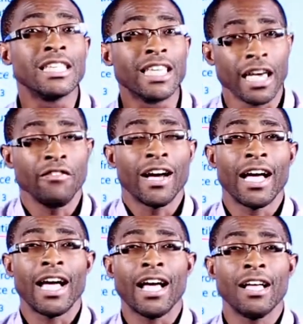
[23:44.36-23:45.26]
gave
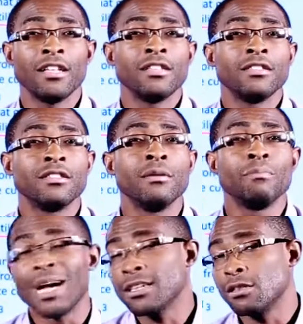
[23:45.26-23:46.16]
her the
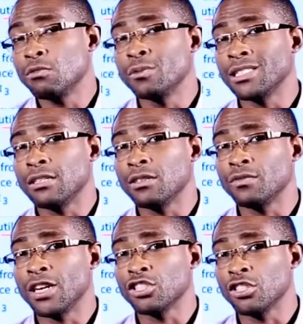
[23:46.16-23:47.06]
maximum
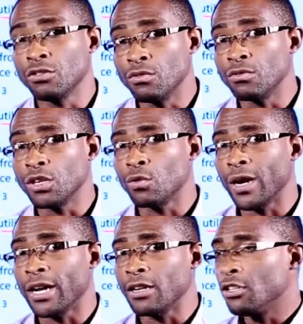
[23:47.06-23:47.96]
satisfaction required.